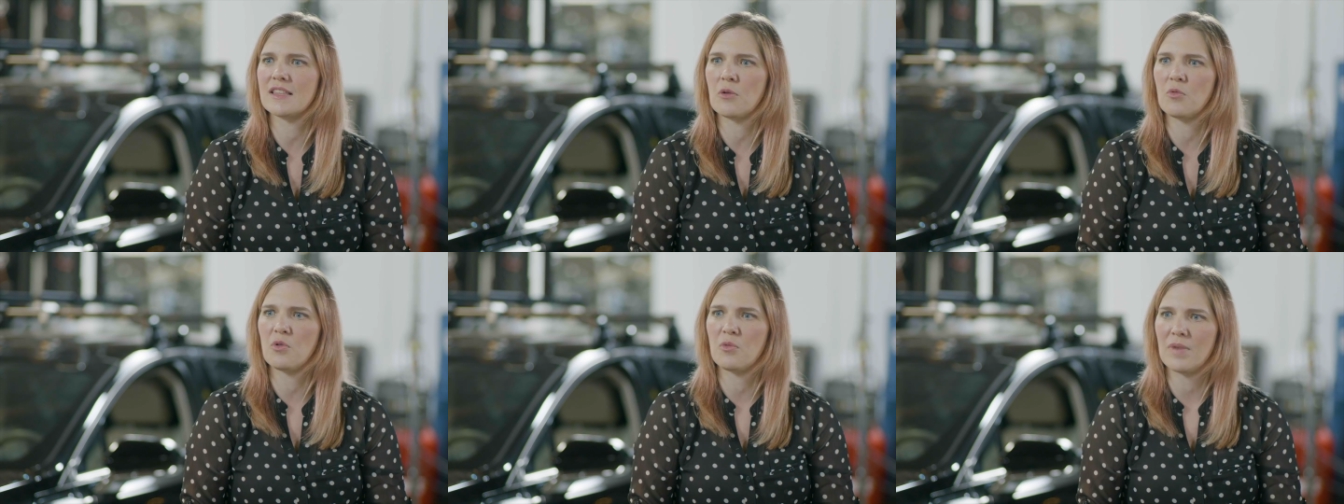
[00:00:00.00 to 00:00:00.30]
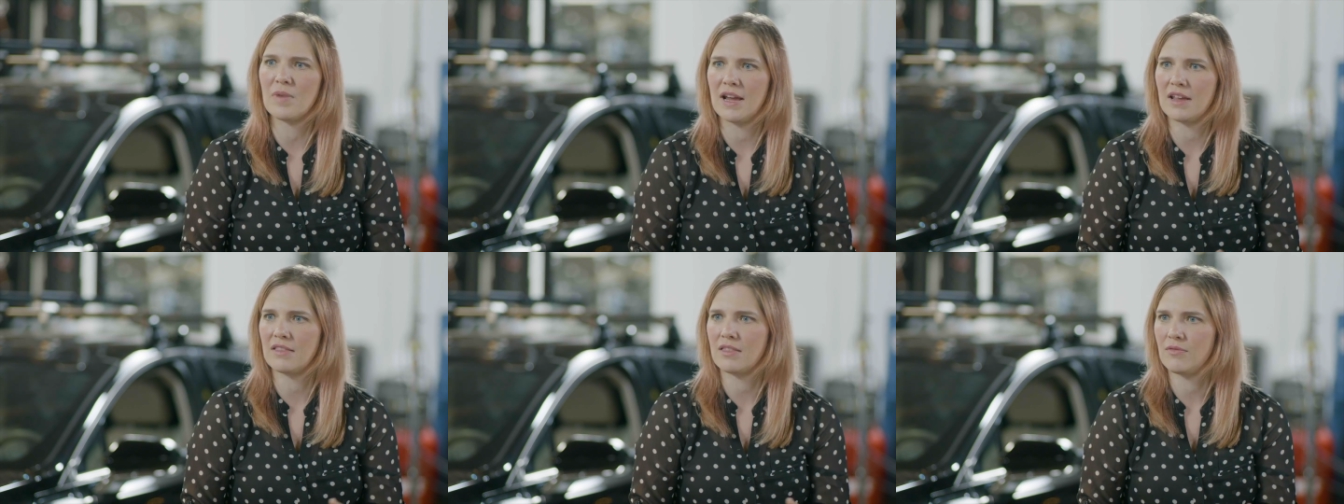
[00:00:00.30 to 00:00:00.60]
that will
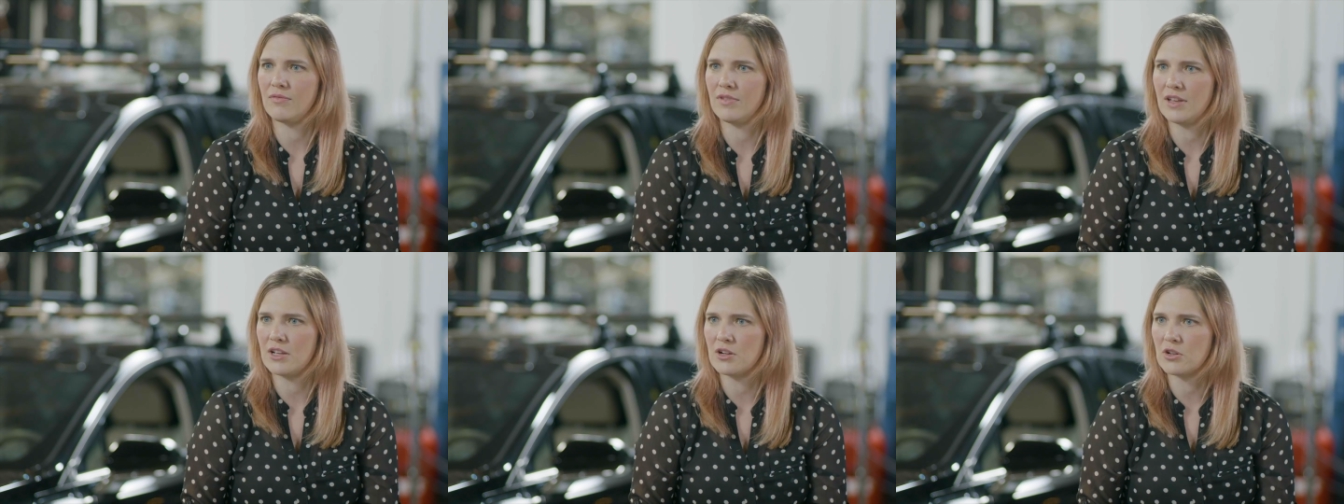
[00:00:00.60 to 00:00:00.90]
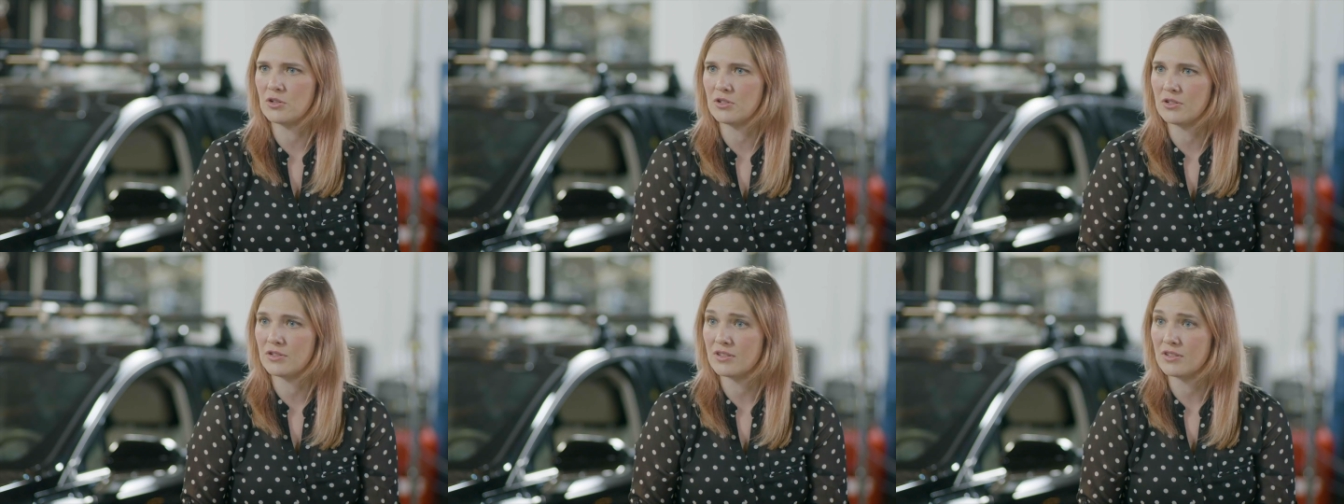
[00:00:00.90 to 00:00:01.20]
make the
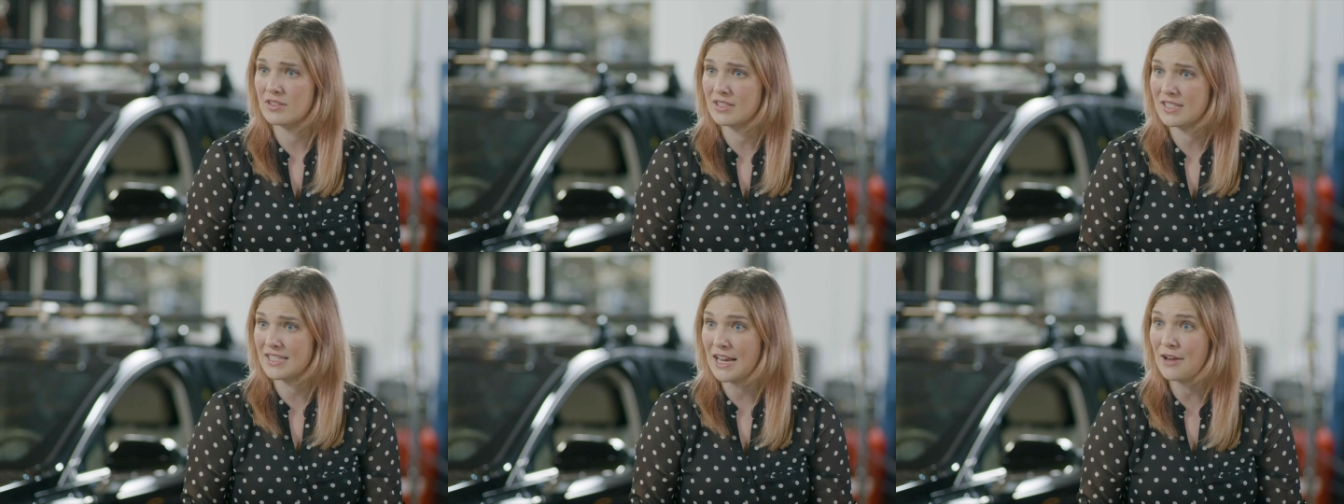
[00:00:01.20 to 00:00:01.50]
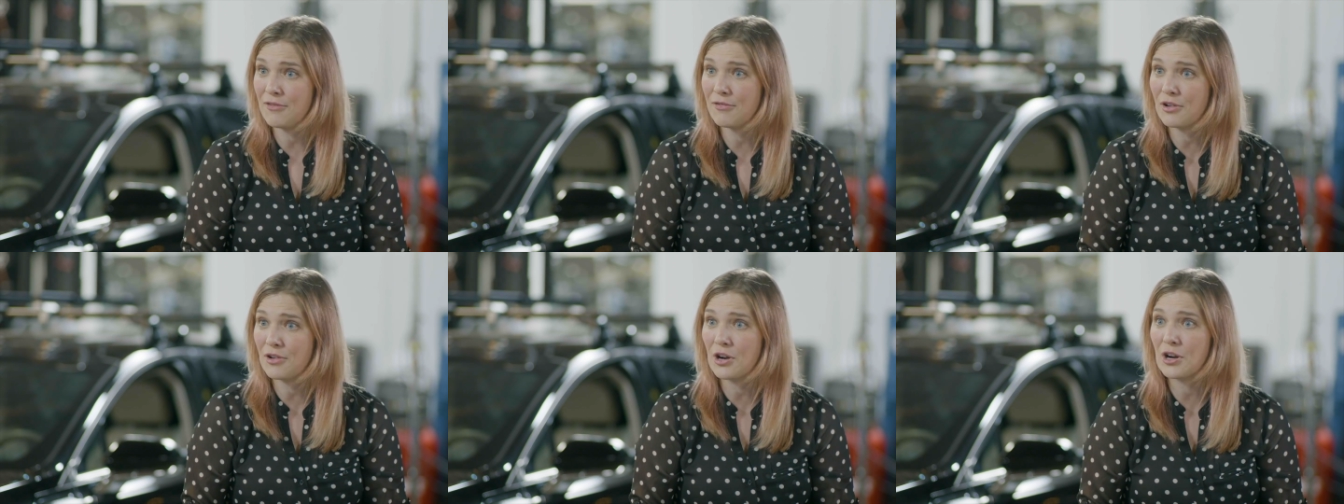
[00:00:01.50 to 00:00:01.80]
vehicle
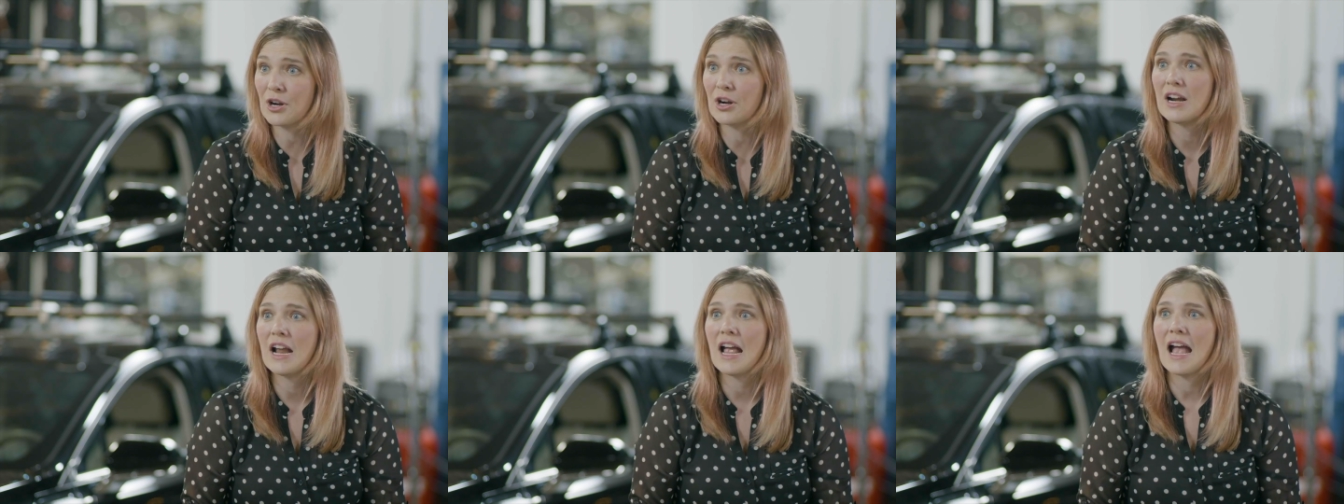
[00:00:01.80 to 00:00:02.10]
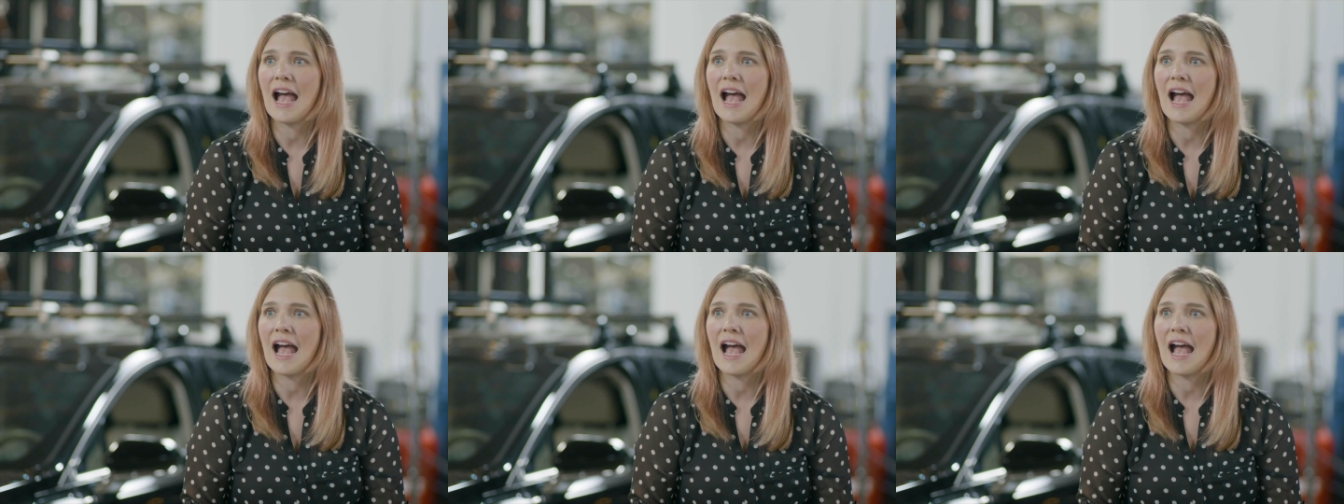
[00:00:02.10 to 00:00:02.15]
safer